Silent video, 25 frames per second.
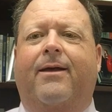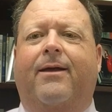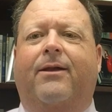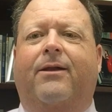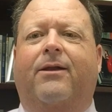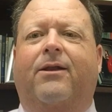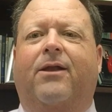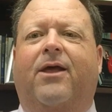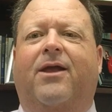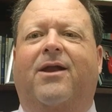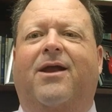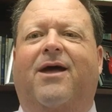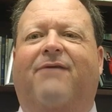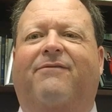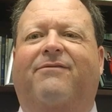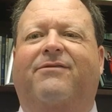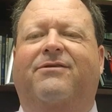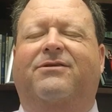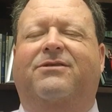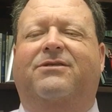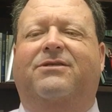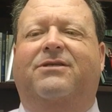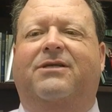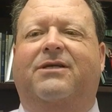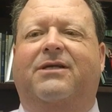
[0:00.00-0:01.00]
none of
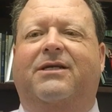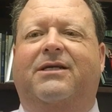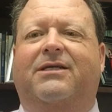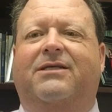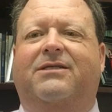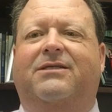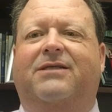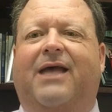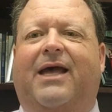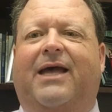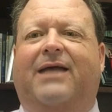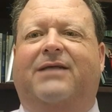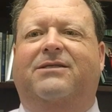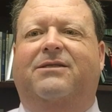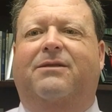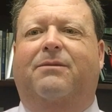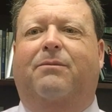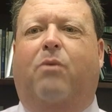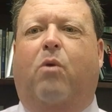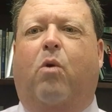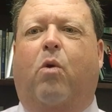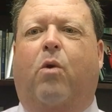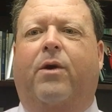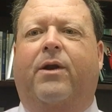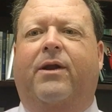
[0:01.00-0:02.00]
us is as
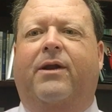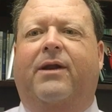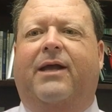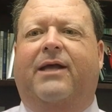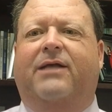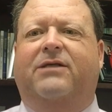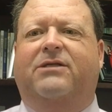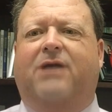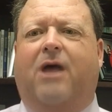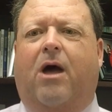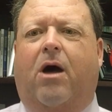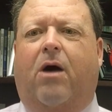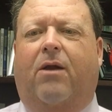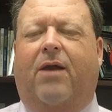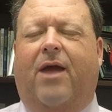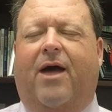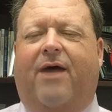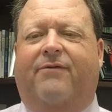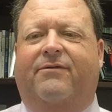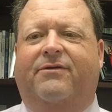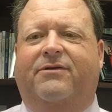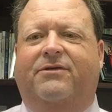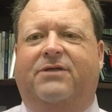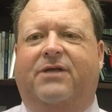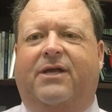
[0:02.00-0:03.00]
important as all
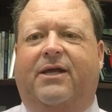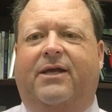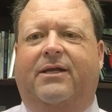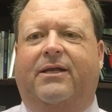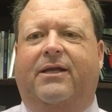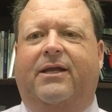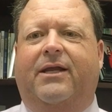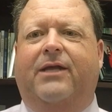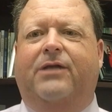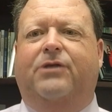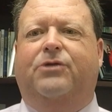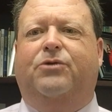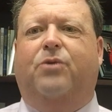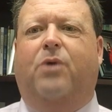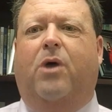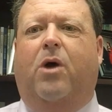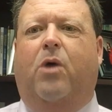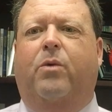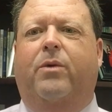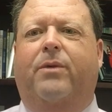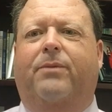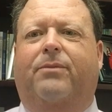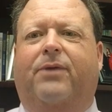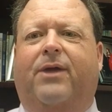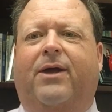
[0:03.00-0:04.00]
of us, and each role
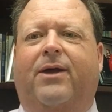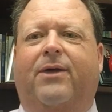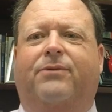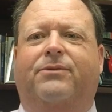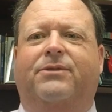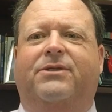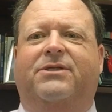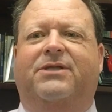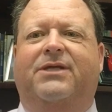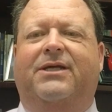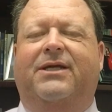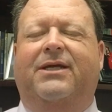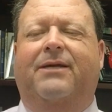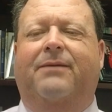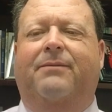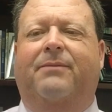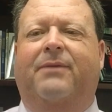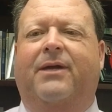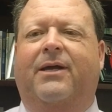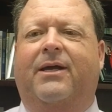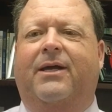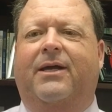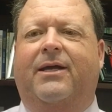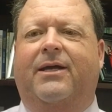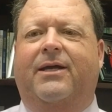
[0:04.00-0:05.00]
we play on the team
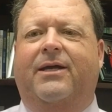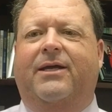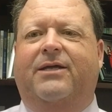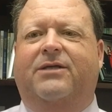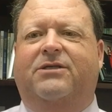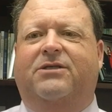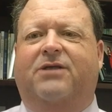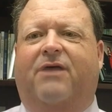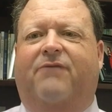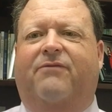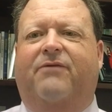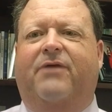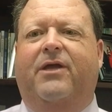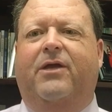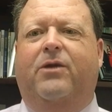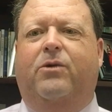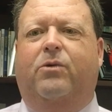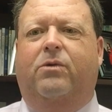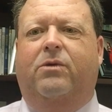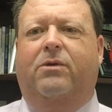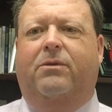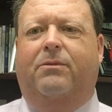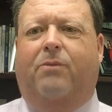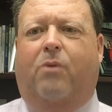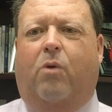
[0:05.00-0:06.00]
is of
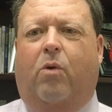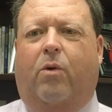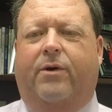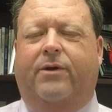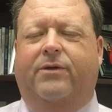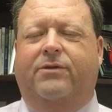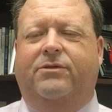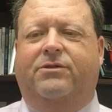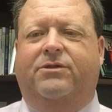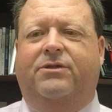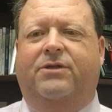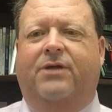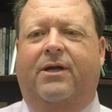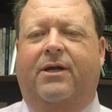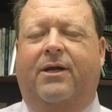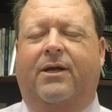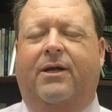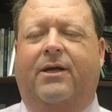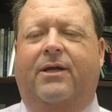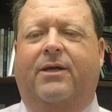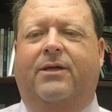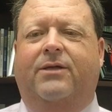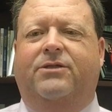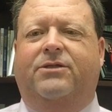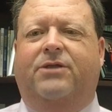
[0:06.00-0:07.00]
equal importance.
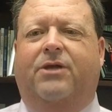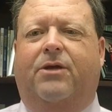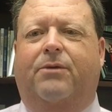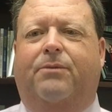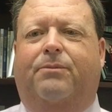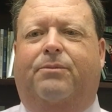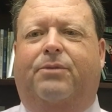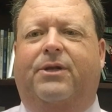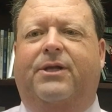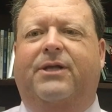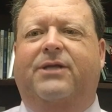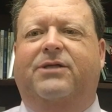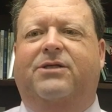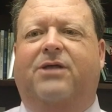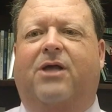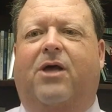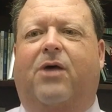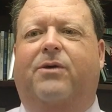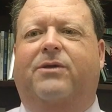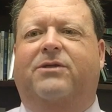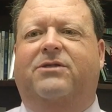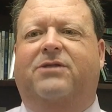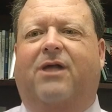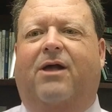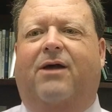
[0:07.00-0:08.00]
So please
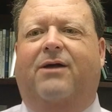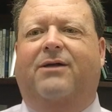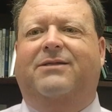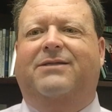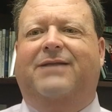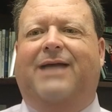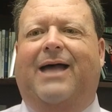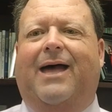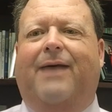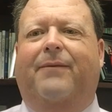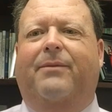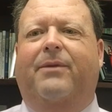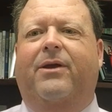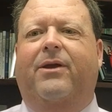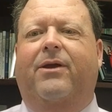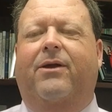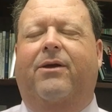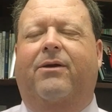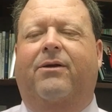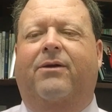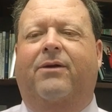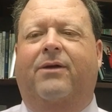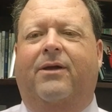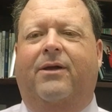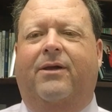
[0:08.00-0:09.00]
know as long as I'm
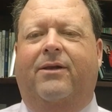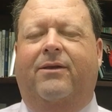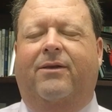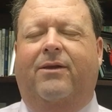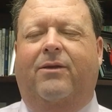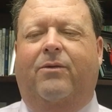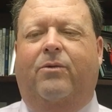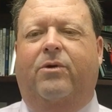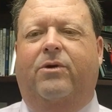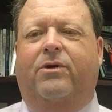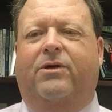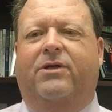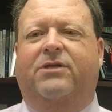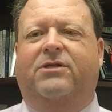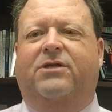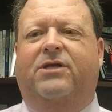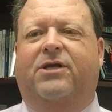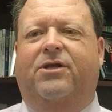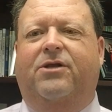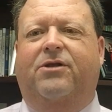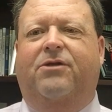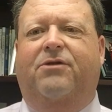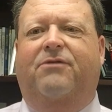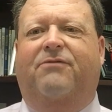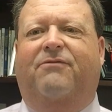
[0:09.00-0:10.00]
here that we'll
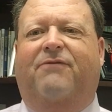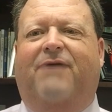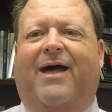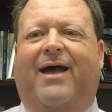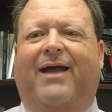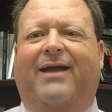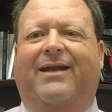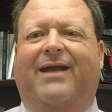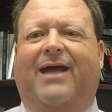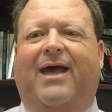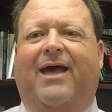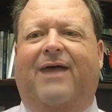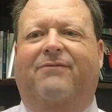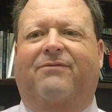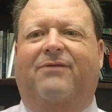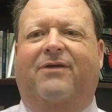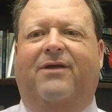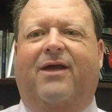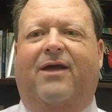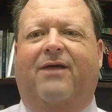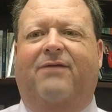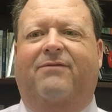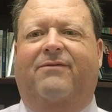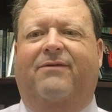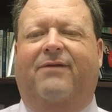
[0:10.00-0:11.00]
continue to fight and
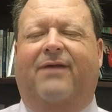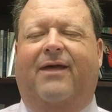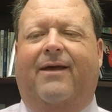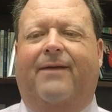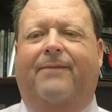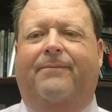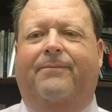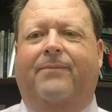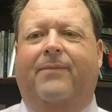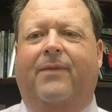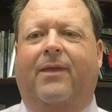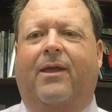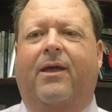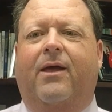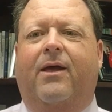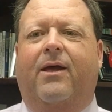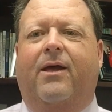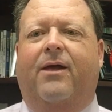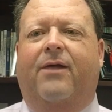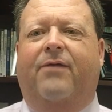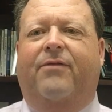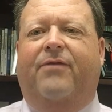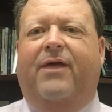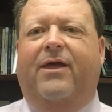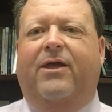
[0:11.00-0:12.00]
advocate for that.
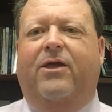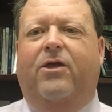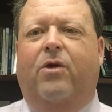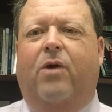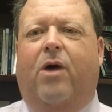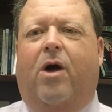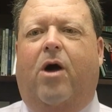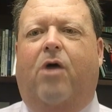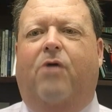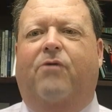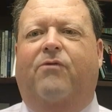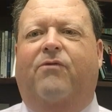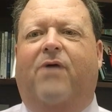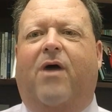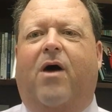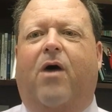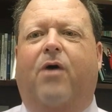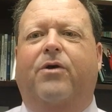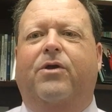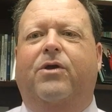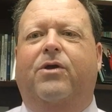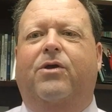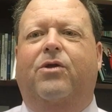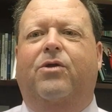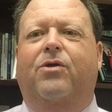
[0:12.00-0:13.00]
Thank you all for
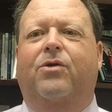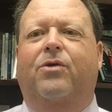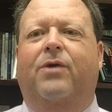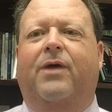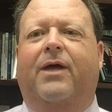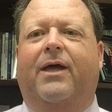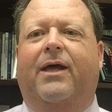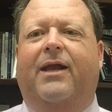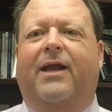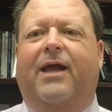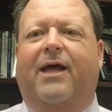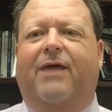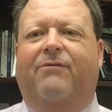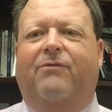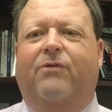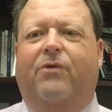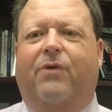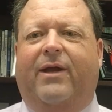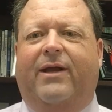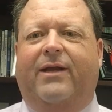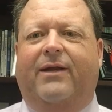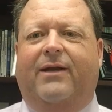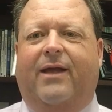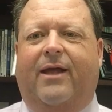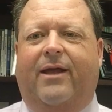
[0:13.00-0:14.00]
all you do and have a
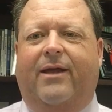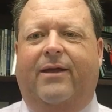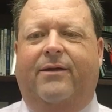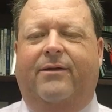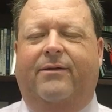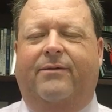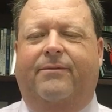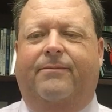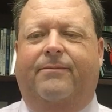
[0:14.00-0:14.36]
great day.